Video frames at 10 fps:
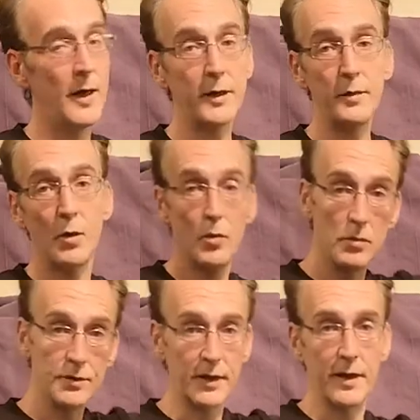my hiking
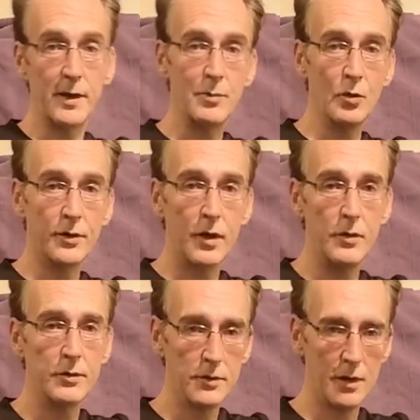pole, stick the hiking pole on the
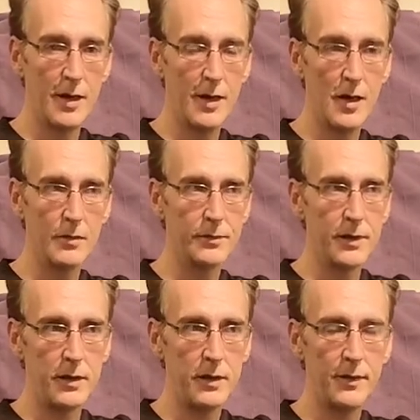ground, and I have
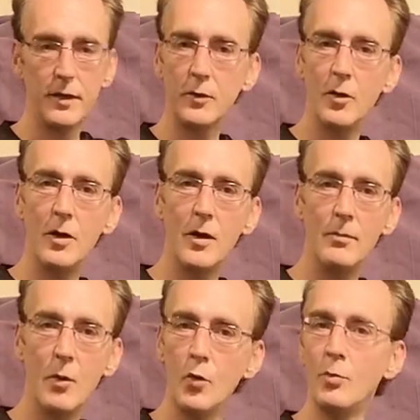I think they call it
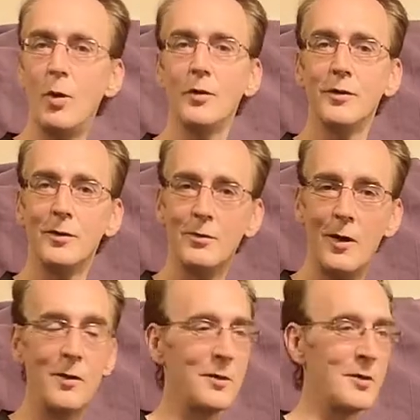a monopod
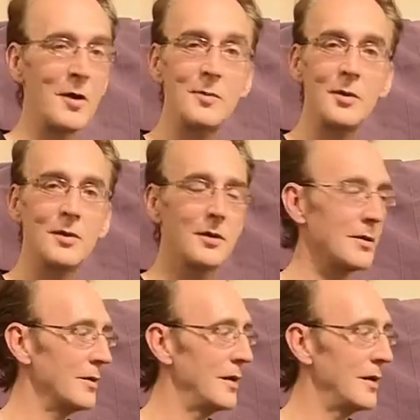rather than a tripod.